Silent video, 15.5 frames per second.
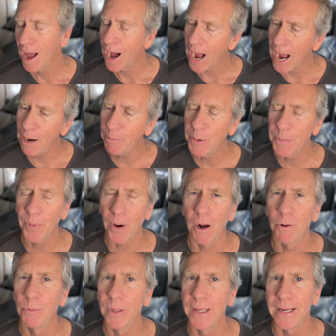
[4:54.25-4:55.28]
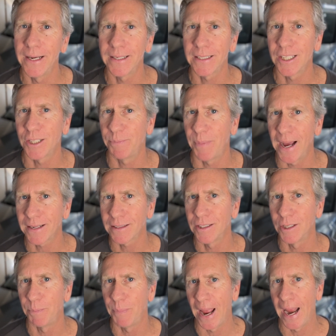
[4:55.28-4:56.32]
I would probably expect to
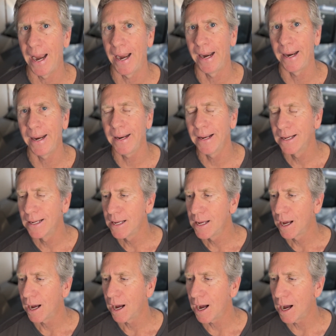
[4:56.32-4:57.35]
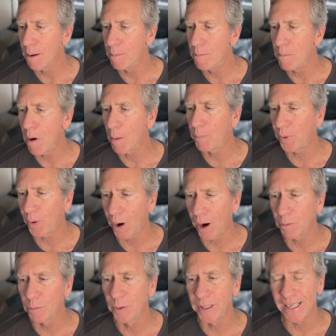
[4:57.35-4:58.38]
pay
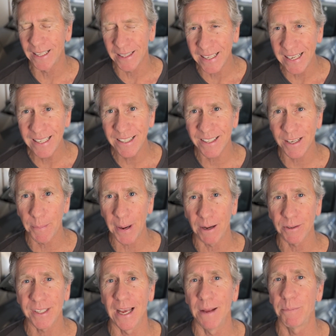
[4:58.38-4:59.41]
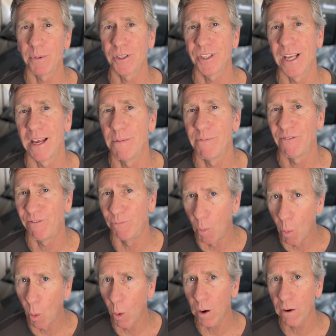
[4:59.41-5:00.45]
probably at least about 10%
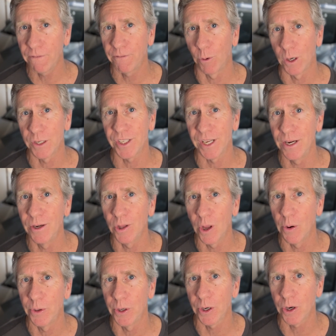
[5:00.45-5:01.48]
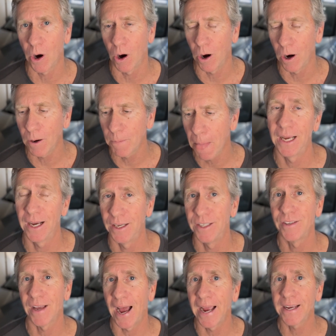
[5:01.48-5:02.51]
more for a single owner car, because
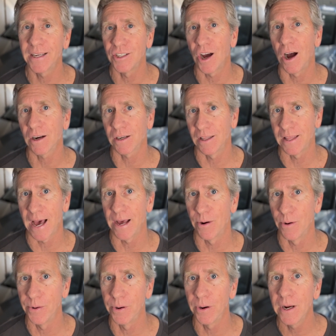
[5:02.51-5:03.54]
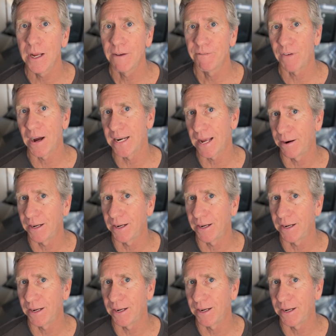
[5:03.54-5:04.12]
I can talk to that owner, find out